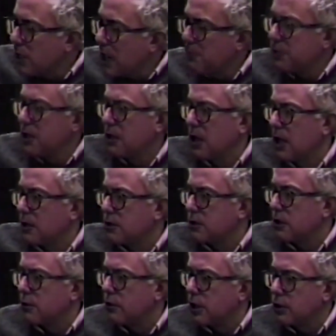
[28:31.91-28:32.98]
property taxes
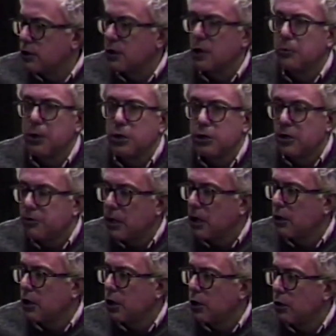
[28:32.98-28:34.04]
outrageously because you have
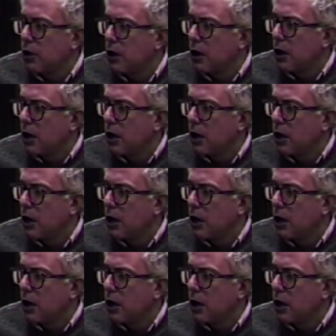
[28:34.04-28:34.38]
many low